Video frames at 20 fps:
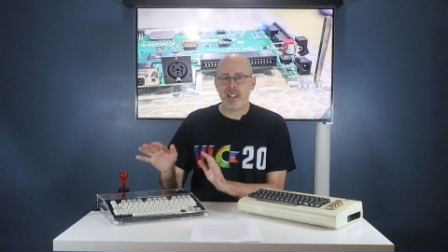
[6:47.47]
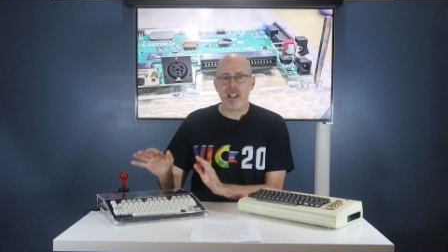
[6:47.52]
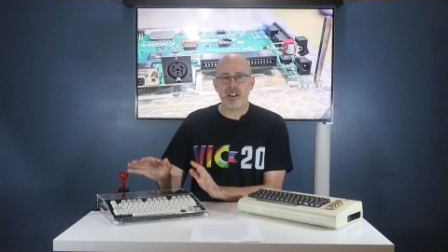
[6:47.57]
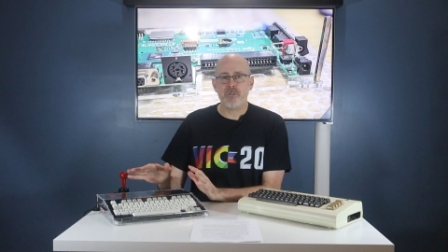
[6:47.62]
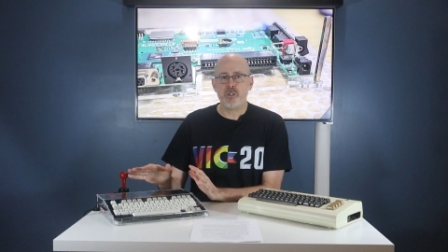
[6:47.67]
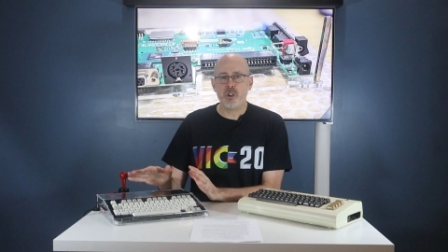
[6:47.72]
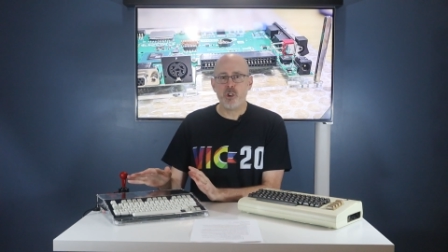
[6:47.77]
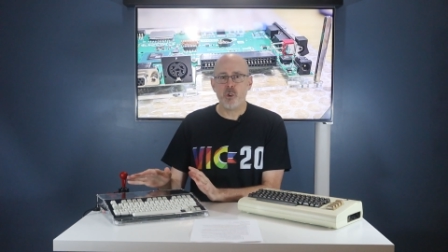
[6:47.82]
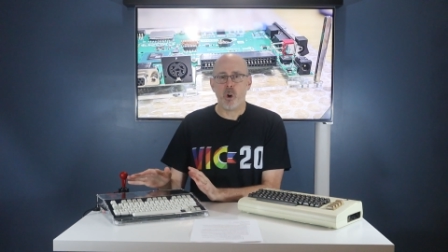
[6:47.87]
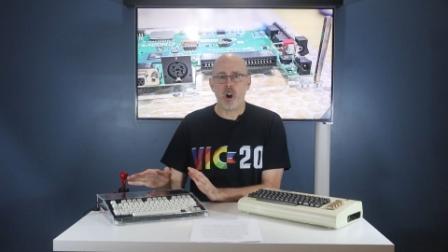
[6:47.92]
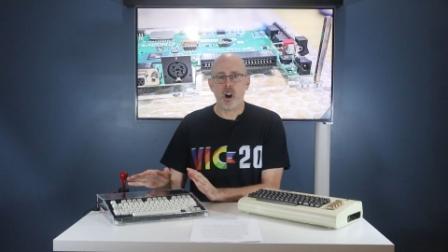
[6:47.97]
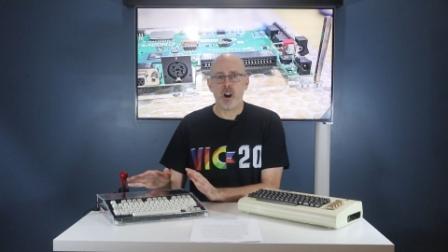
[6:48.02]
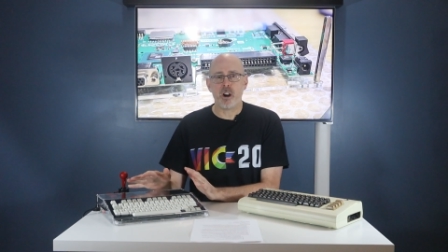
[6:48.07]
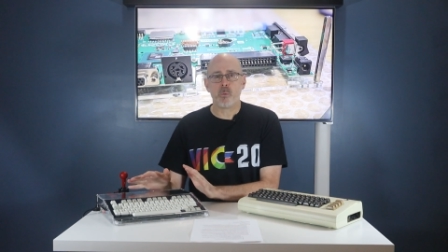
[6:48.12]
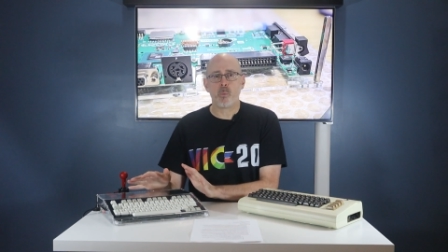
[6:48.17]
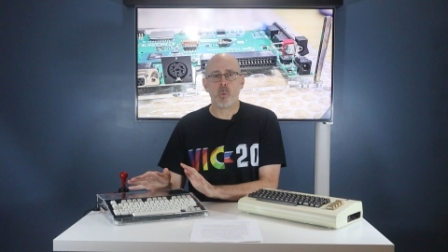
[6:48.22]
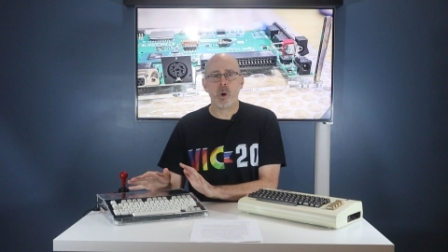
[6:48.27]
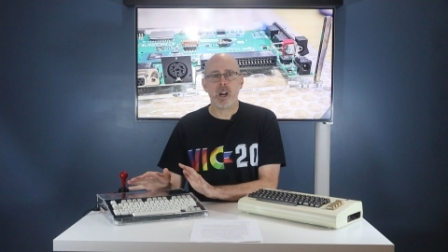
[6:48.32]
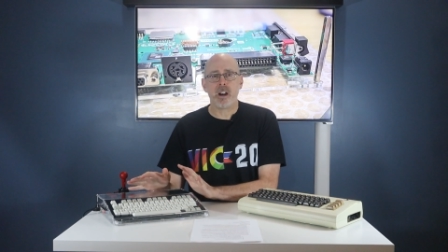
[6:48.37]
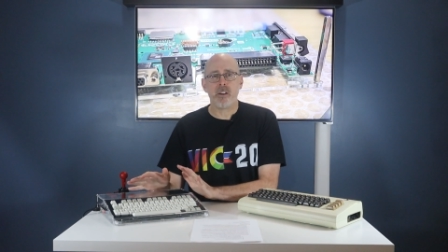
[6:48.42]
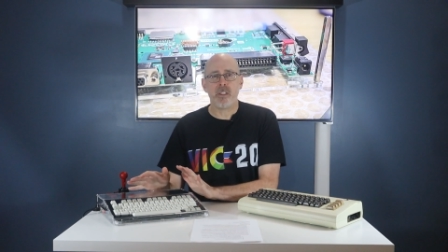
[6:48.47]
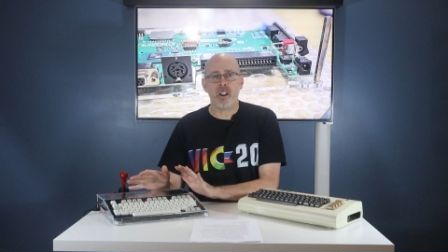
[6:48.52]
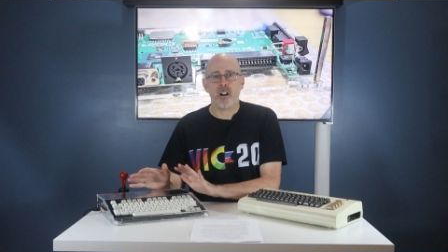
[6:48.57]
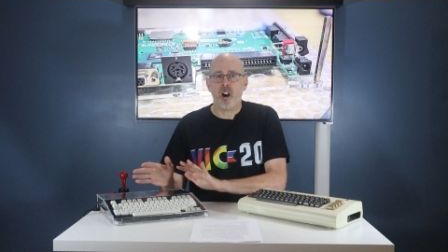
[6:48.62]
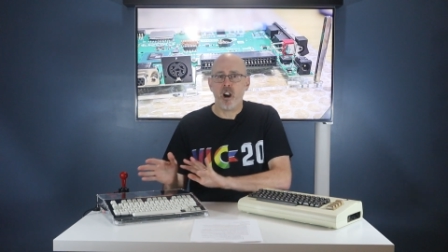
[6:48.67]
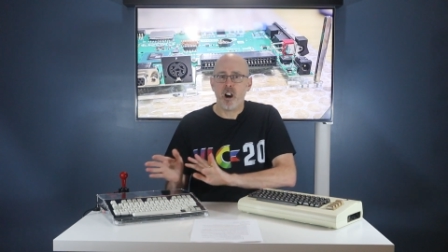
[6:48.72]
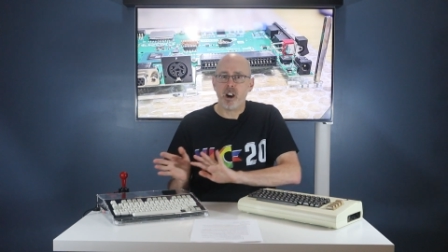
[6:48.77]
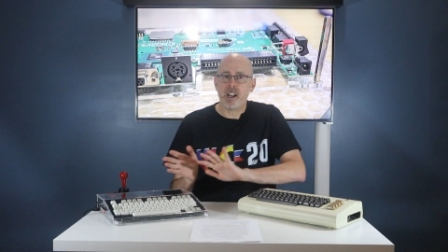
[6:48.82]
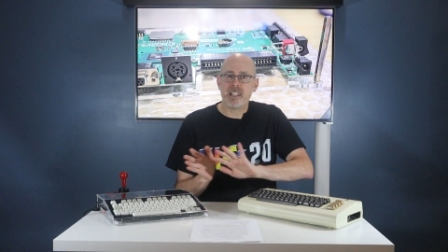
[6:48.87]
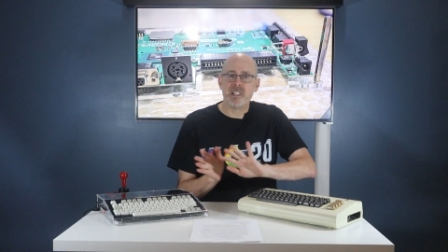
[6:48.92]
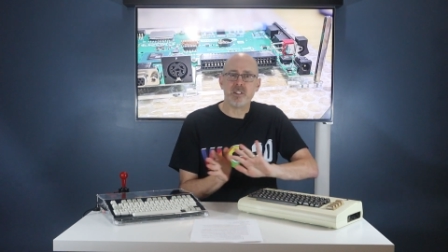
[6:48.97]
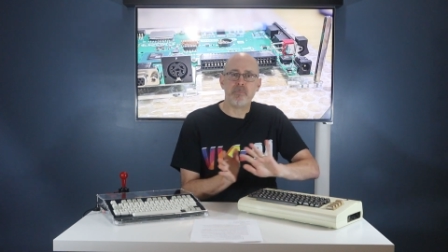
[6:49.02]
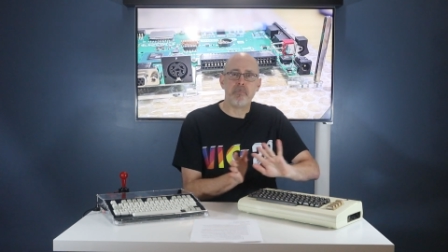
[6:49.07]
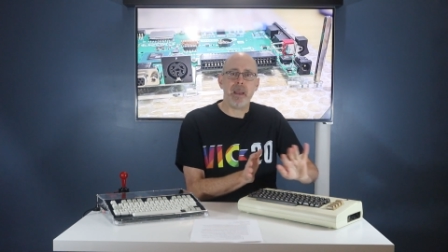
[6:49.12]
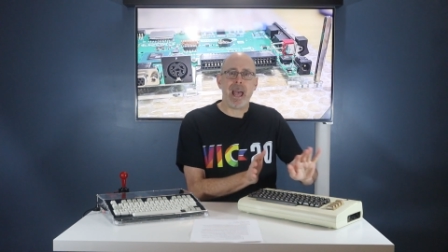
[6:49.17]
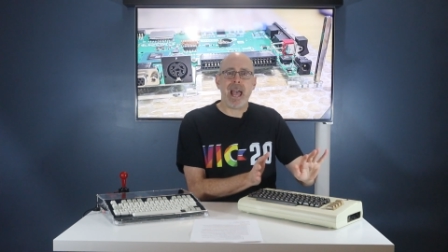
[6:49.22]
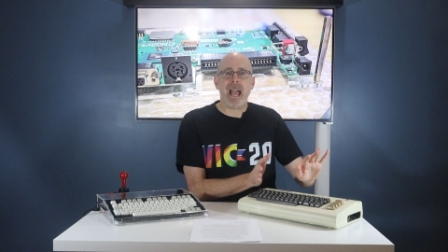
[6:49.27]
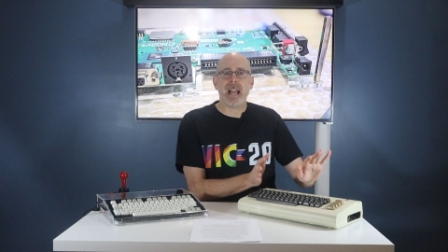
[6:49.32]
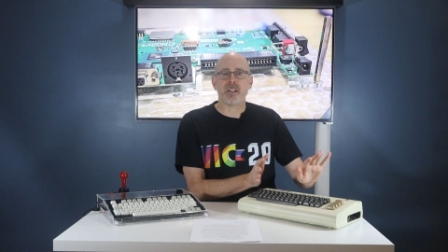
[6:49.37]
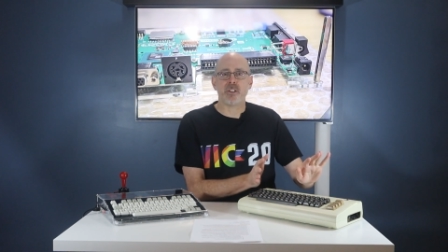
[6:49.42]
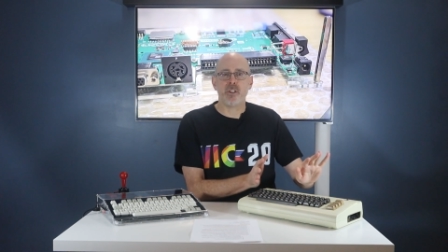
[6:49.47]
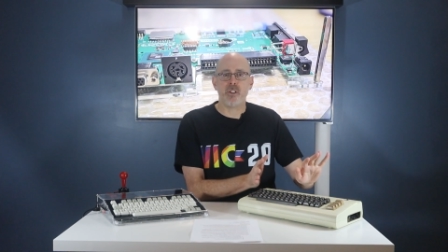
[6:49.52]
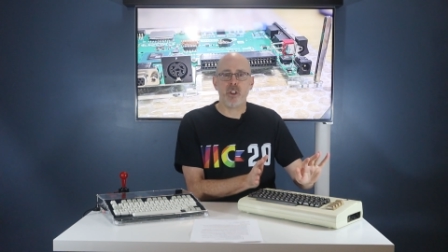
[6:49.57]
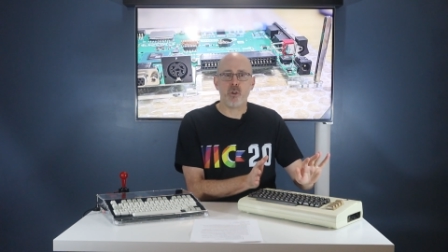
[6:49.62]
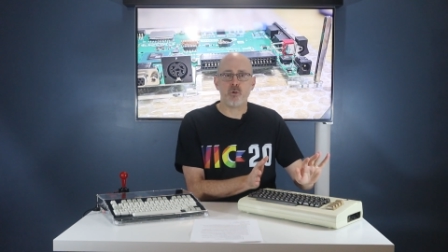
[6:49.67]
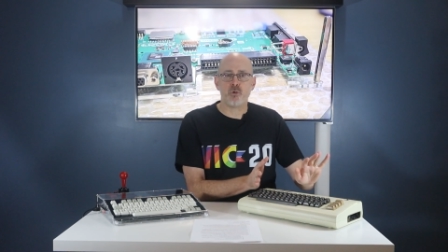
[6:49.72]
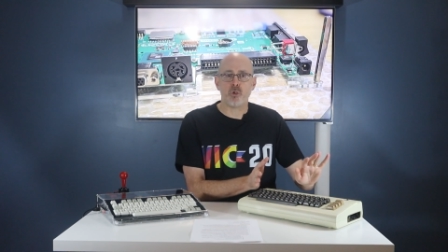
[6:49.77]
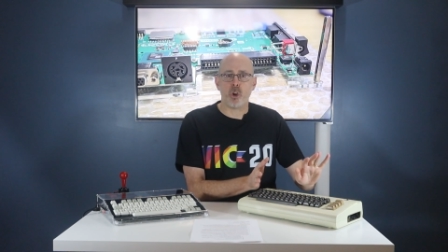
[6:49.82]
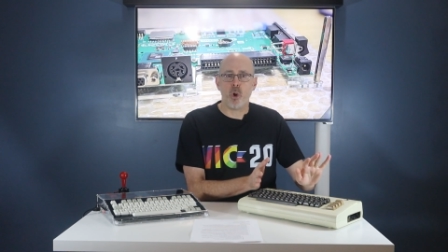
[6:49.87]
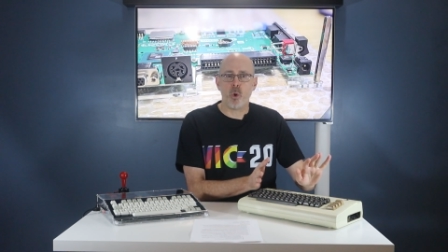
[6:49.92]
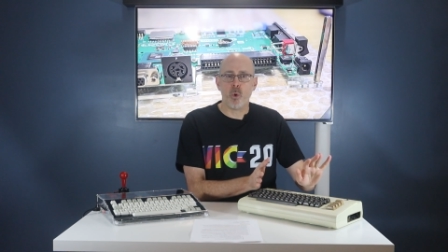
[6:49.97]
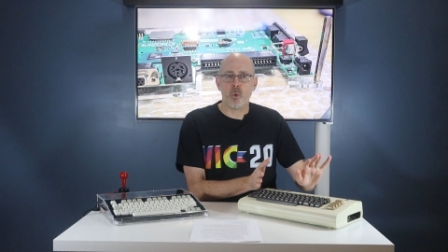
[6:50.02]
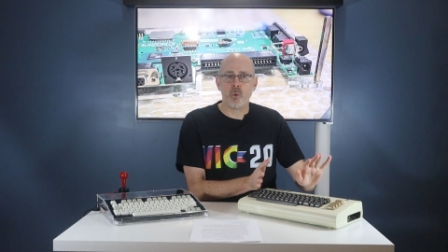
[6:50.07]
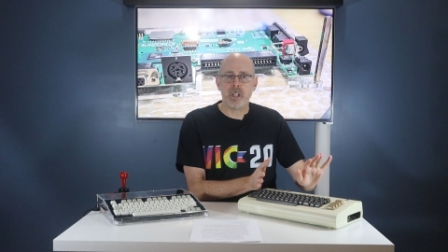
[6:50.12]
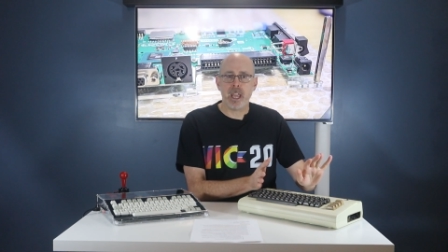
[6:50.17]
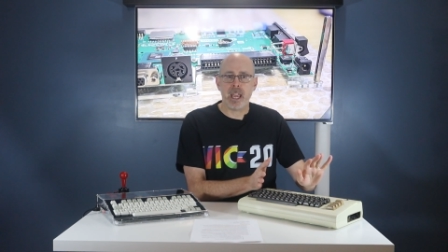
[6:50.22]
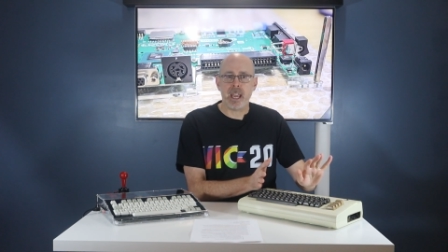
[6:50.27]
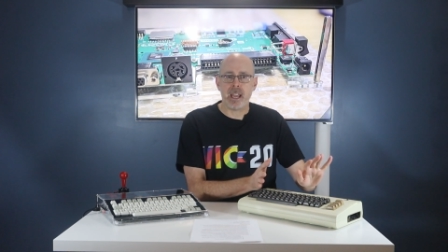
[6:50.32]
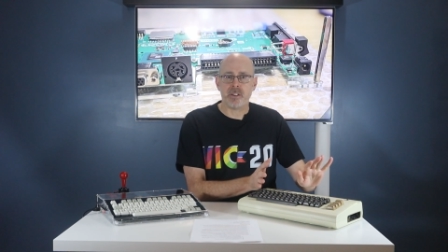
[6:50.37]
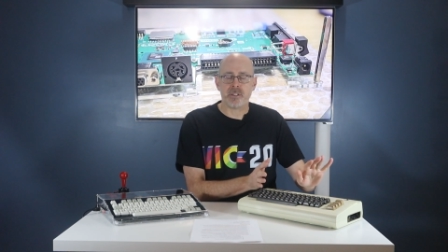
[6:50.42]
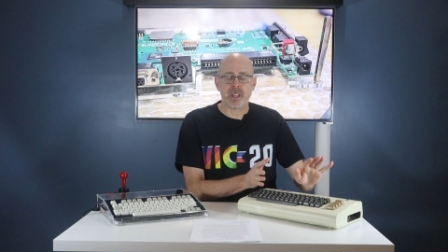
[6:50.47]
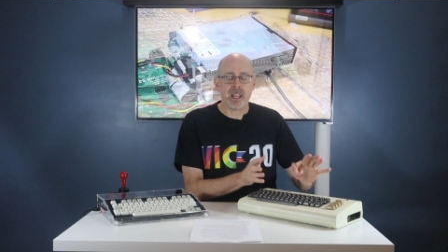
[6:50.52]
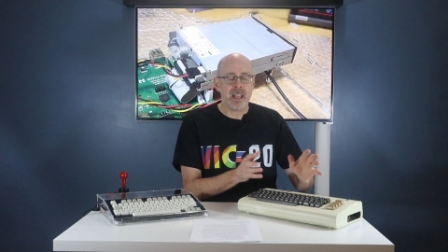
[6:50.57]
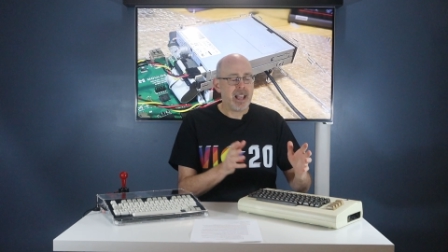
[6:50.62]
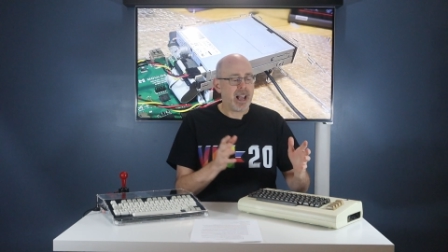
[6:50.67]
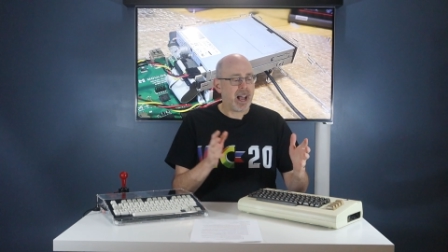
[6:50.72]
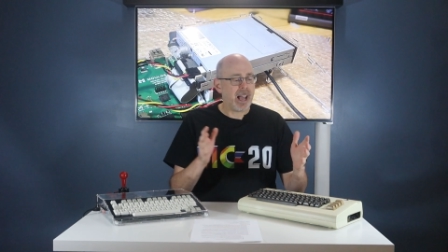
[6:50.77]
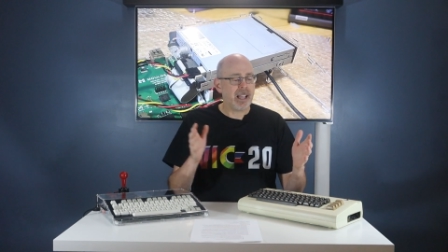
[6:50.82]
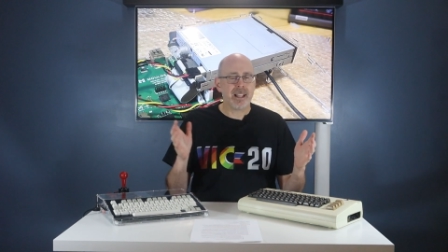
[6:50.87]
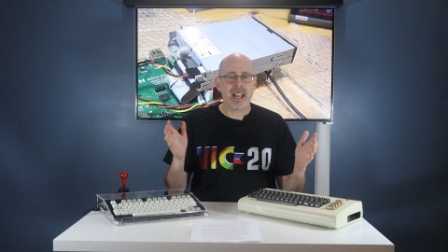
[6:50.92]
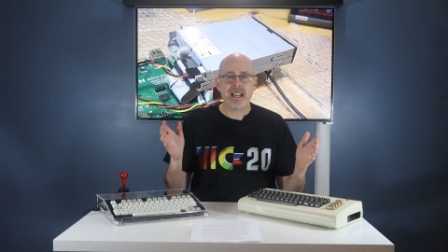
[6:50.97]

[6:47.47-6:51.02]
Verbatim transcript: I love new hardware that harkens back to those old days.